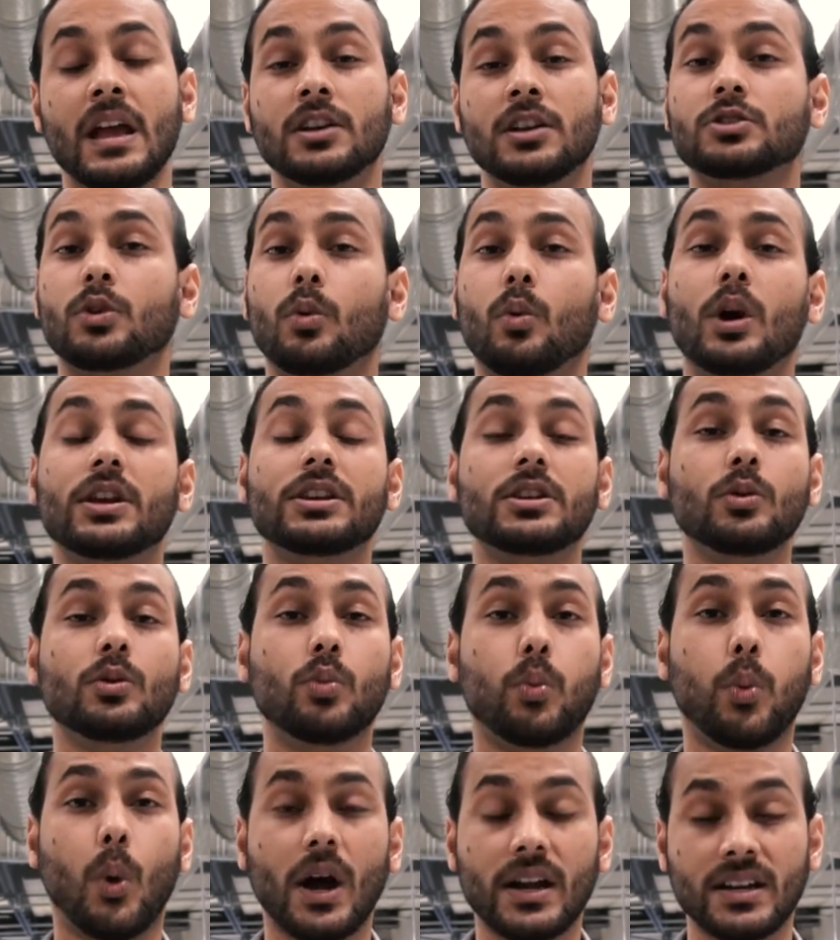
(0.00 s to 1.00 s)
So what you
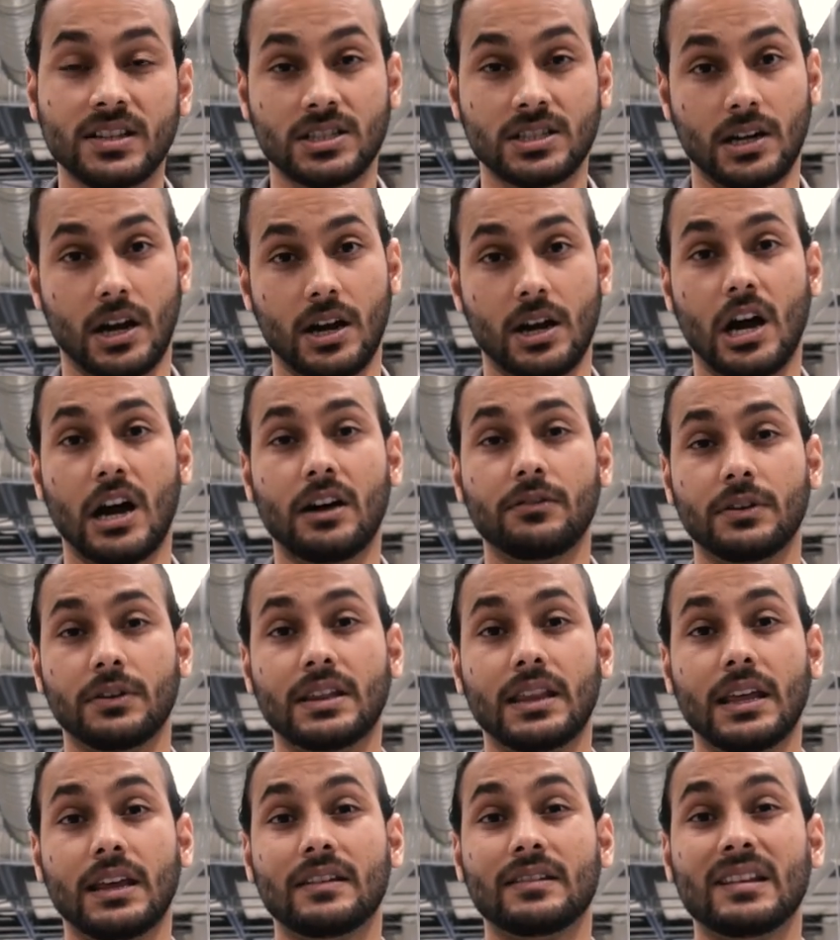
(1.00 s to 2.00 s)
wanna start off
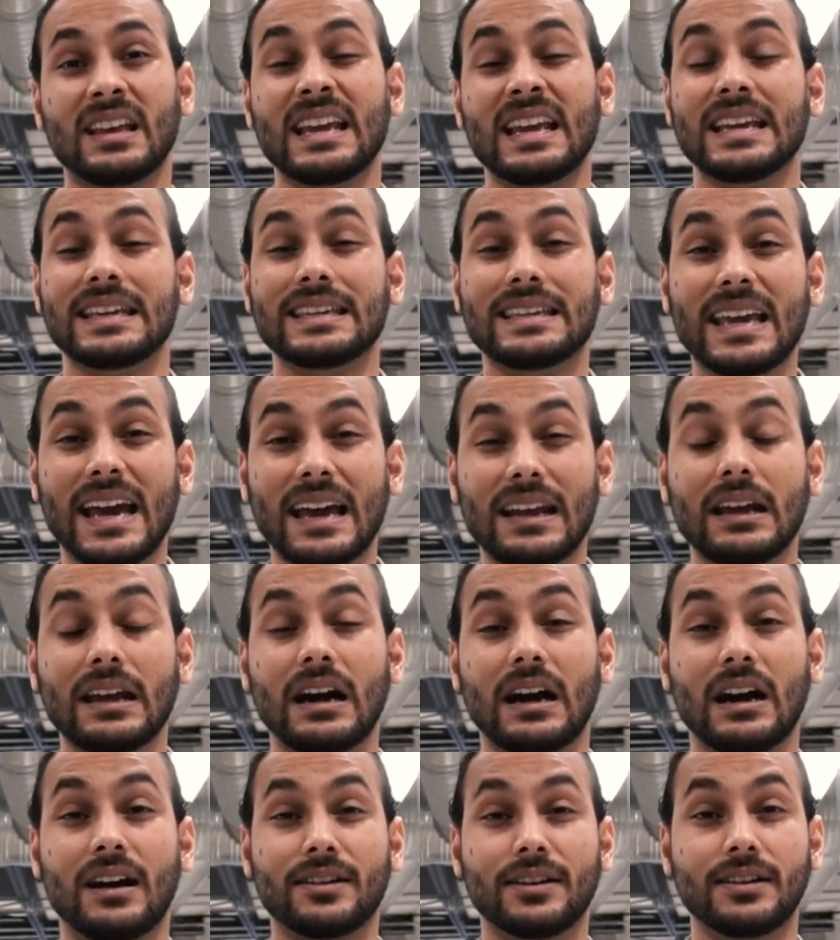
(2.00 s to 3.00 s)
with is
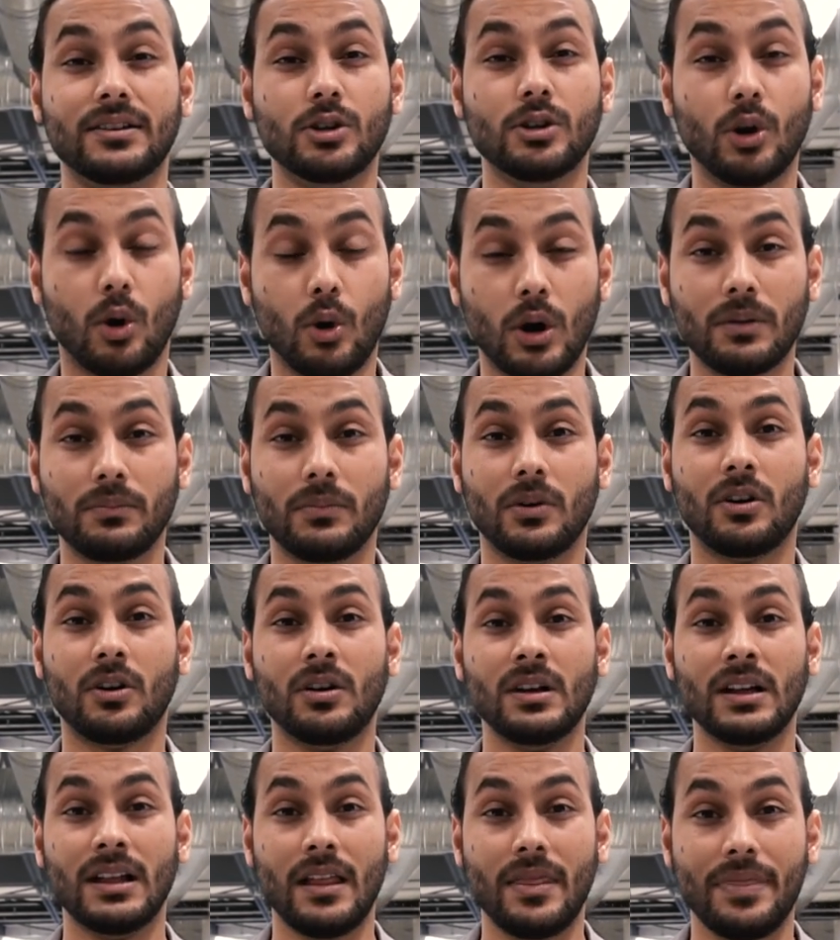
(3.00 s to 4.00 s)
get a
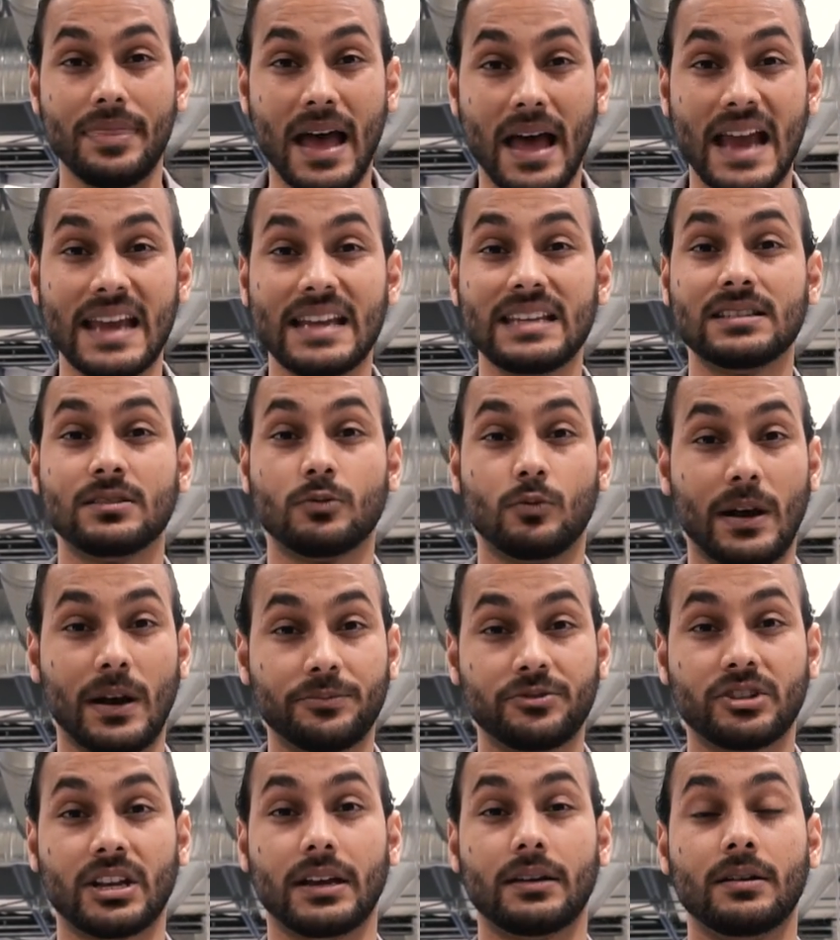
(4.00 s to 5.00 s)
normal, nice
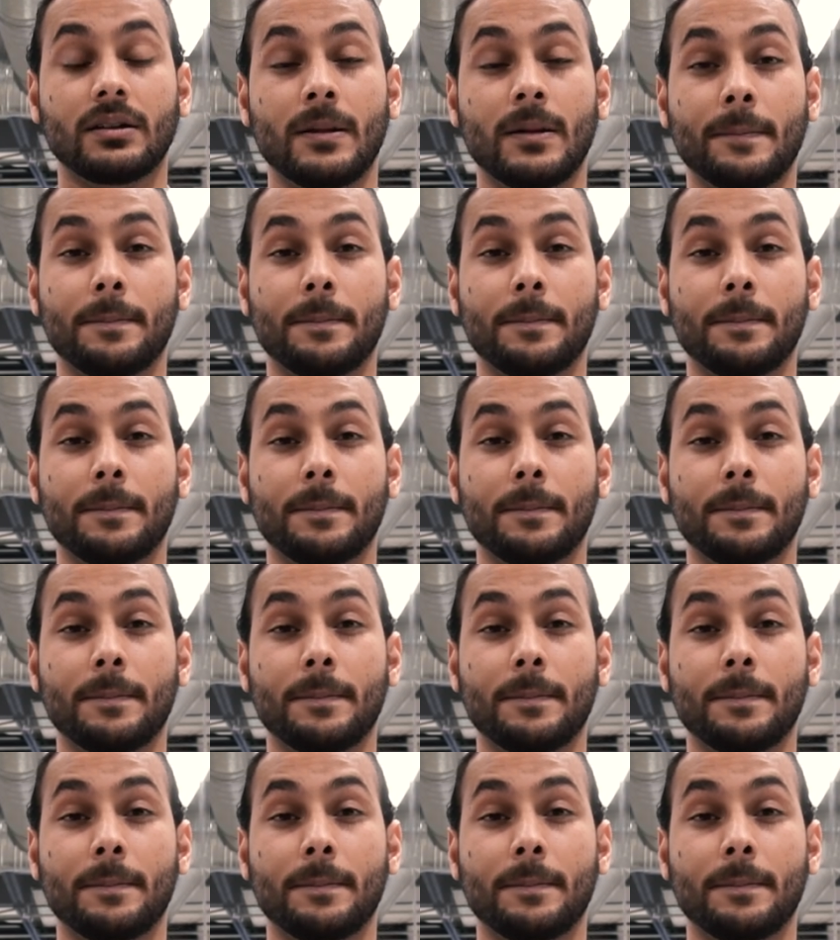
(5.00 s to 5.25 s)
website.